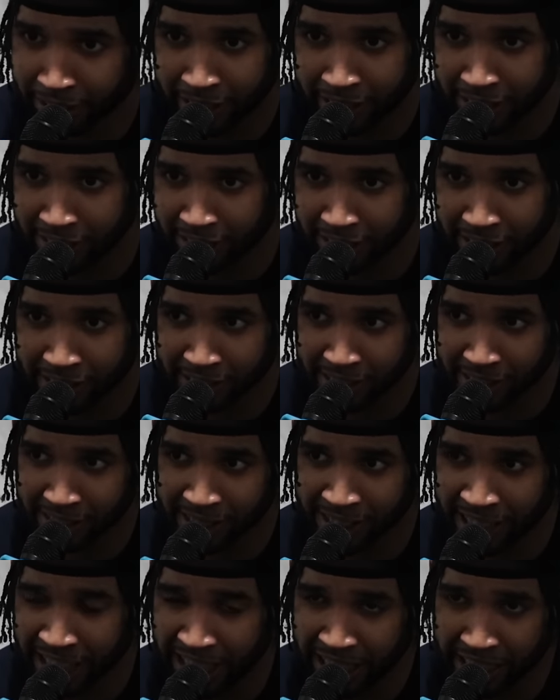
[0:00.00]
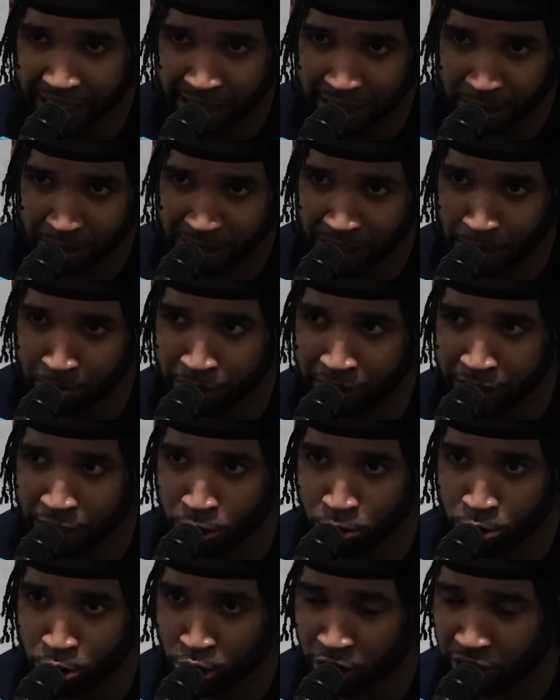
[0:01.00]
It's something that
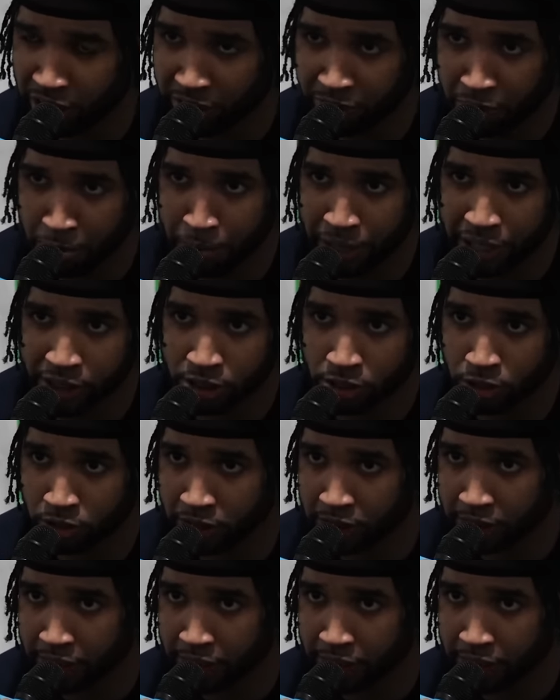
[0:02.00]
you should even mention on